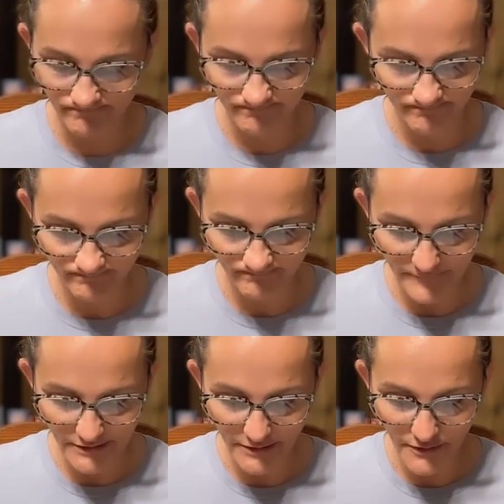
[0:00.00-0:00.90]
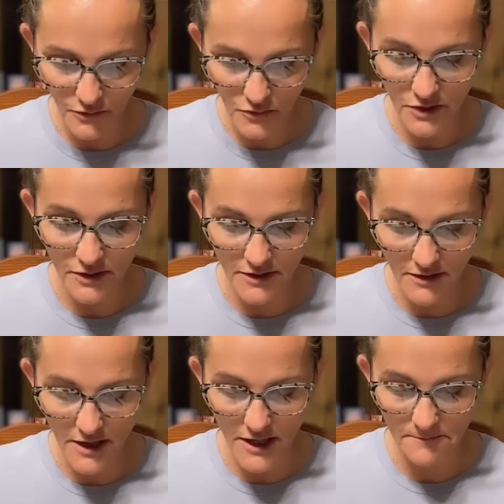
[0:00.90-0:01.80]
Mm, Lord
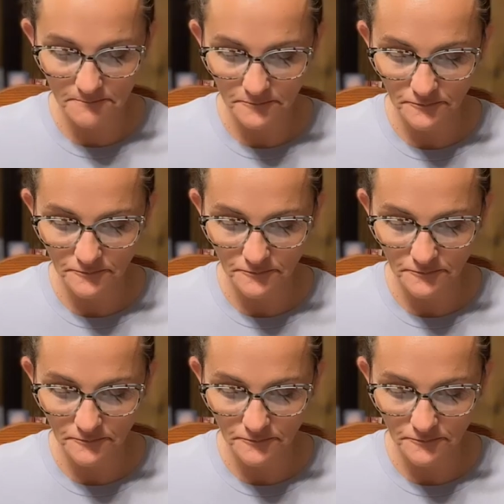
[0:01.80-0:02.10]
God,